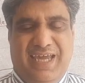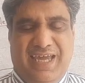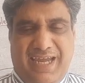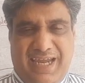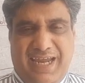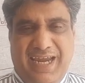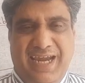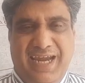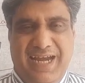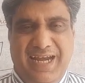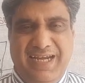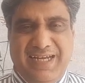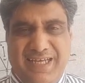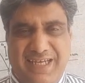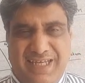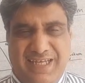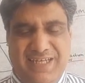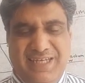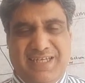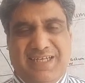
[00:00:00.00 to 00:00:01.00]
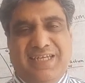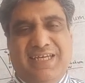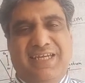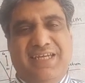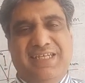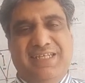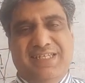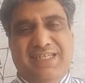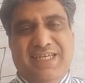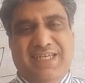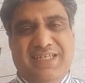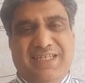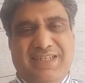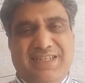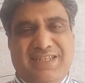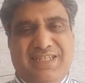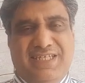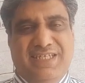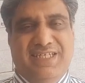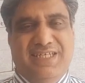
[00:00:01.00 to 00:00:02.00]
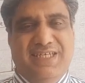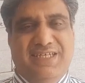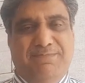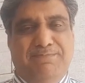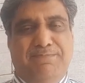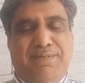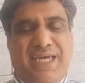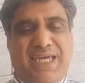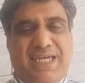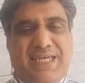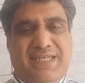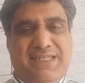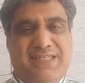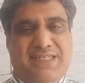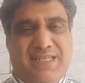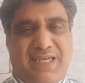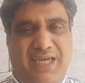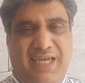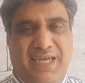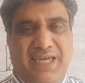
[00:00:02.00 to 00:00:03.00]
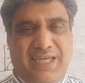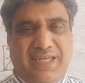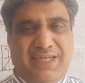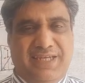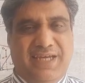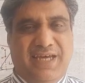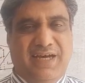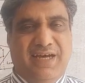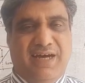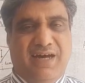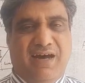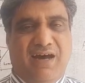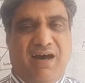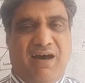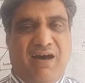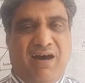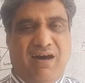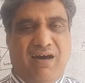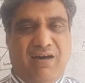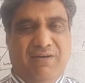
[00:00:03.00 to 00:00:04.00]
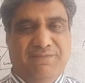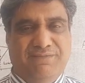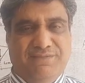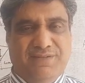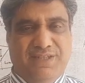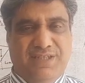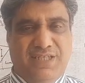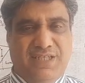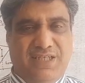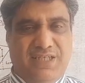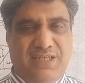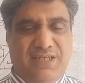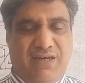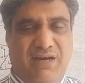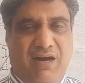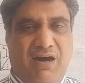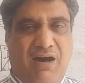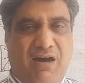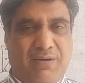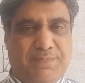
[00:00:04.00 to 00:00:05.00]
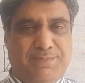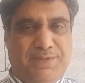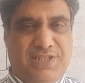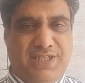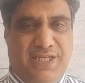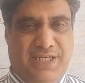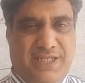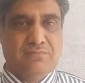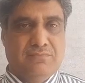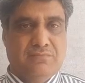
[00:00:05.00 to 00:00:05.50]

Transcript: and increasing the base area of the object.